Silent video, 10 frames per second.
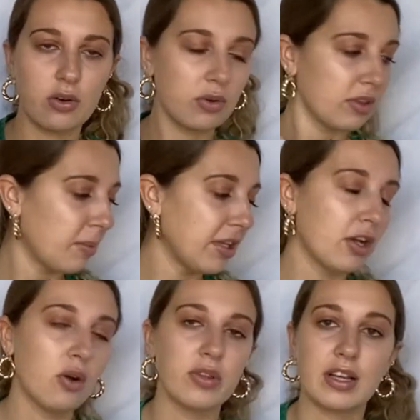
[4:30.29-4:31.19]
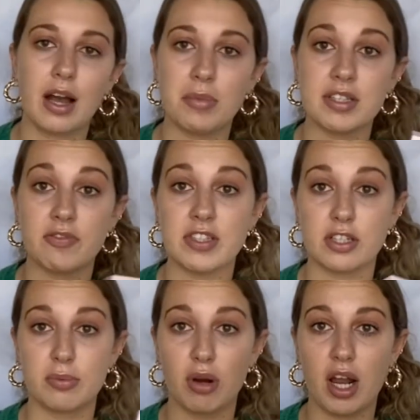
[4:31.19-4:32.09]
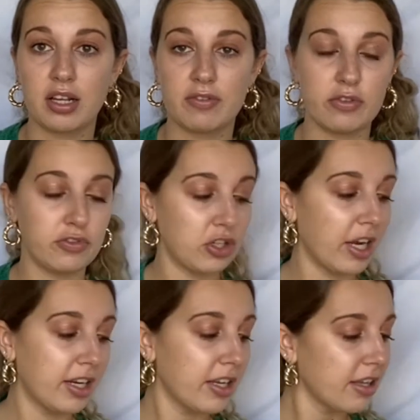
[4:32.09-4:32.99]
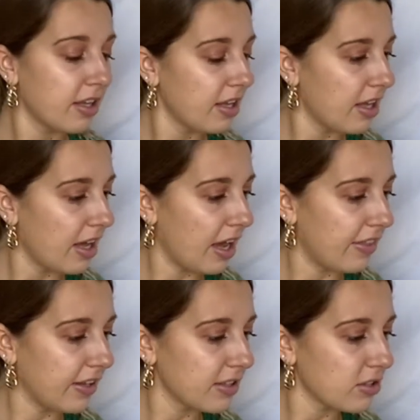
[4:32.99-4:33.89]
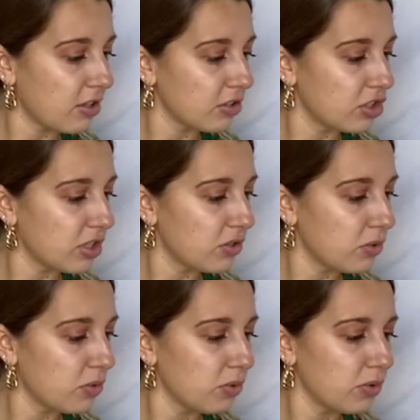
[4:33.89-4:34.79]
Let me know in the comments if it's a good product, if you've tried it. I think it's called Gisou.